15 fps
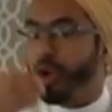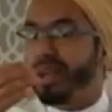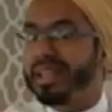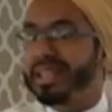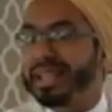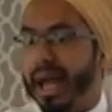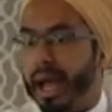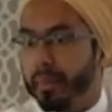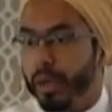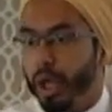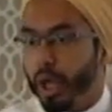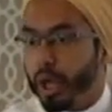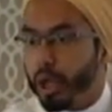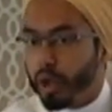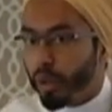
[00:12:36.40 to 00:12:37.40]
your nisab,
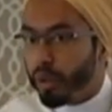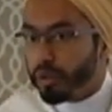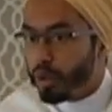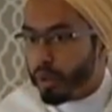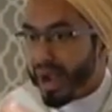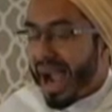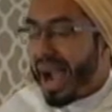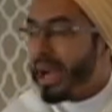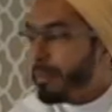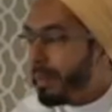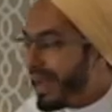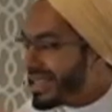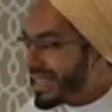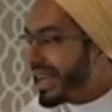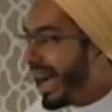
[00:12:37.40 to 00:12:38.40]
you can't
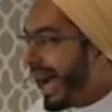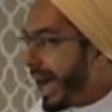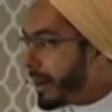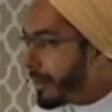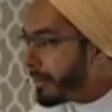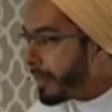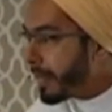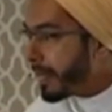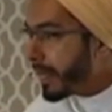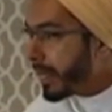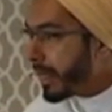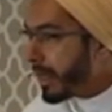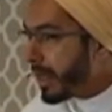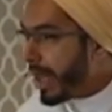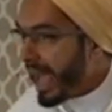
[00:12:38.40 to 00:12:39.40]
pay Zakah.
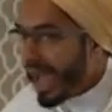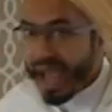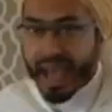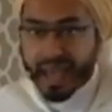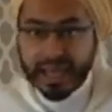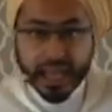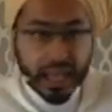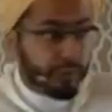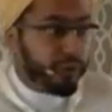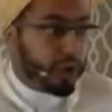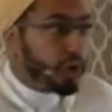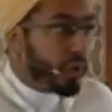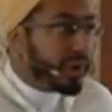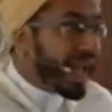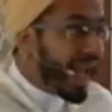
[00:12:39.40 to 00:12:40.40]
And if you don't